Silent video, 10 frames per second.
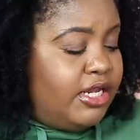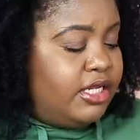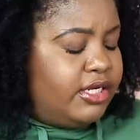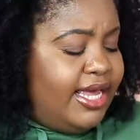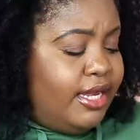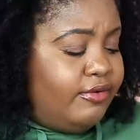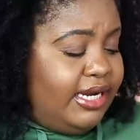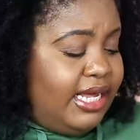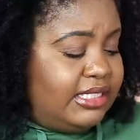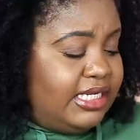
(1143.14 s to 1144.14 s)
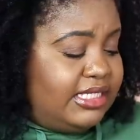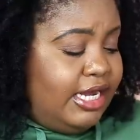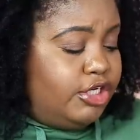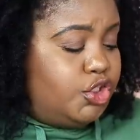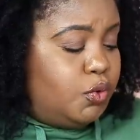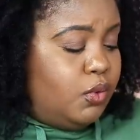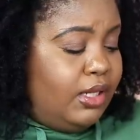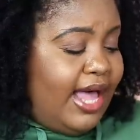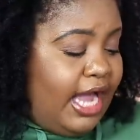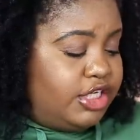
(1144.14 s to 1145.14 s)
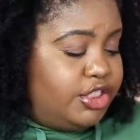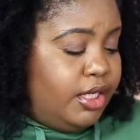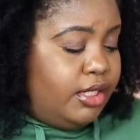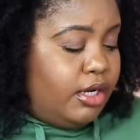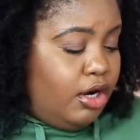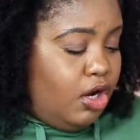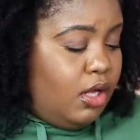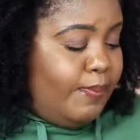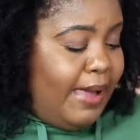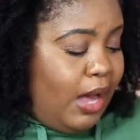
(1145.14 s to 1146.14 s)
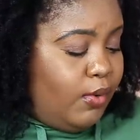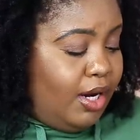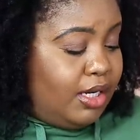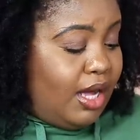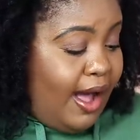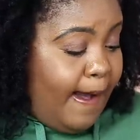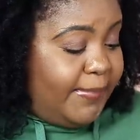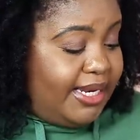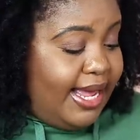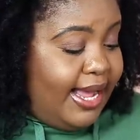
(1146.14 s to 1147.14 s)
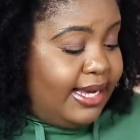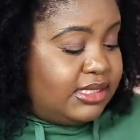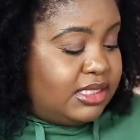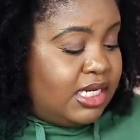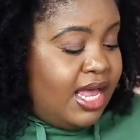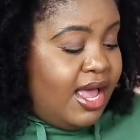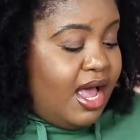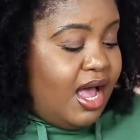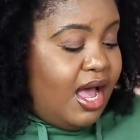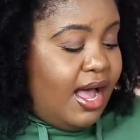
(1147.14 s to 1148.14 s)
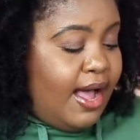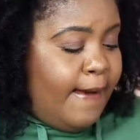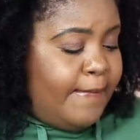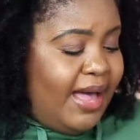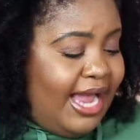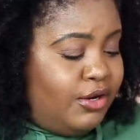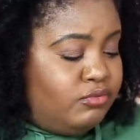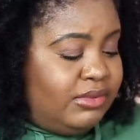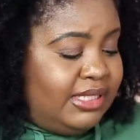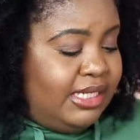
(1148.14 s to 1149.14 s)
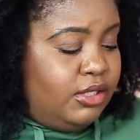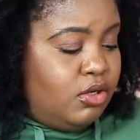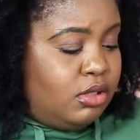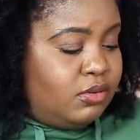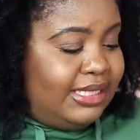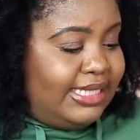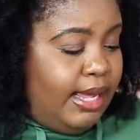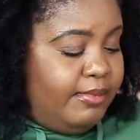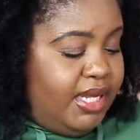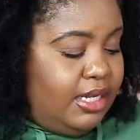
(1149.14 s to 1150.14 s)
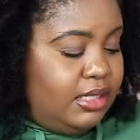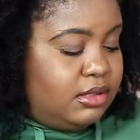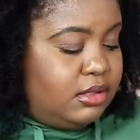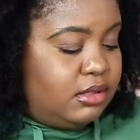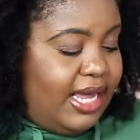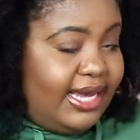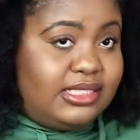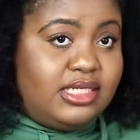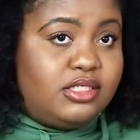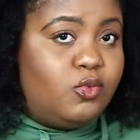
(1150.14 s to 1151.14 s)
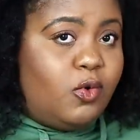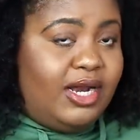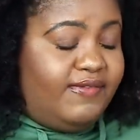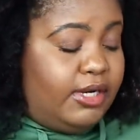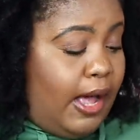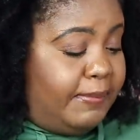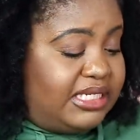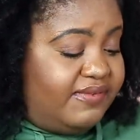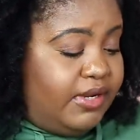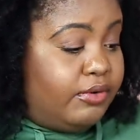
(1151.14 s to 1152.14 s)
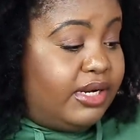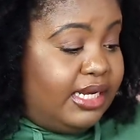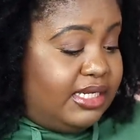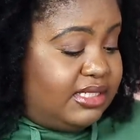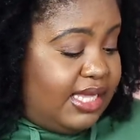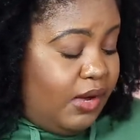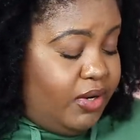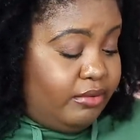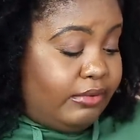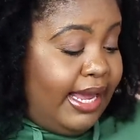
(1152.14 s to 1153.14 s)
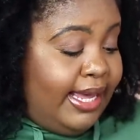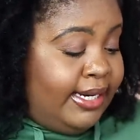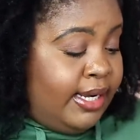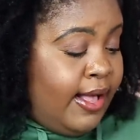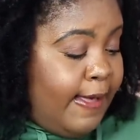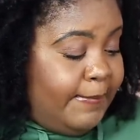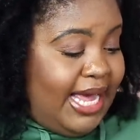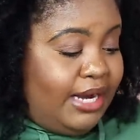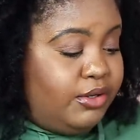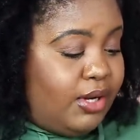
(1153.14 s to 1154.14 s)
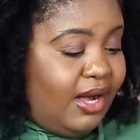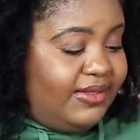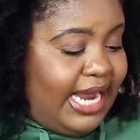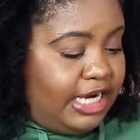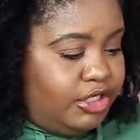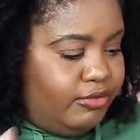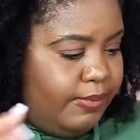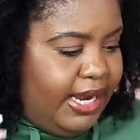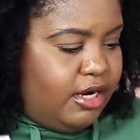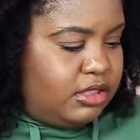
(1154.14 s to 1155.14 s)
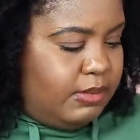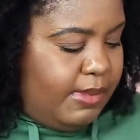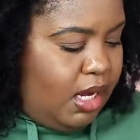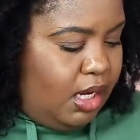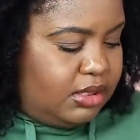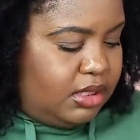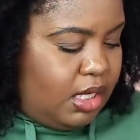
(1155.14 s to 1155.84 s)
The key ingredients is their dual action curl power complex. I don't really know what that means. I guess it's whatever complex of ingredients that we read, but I don't know how that actually repairs the bonds,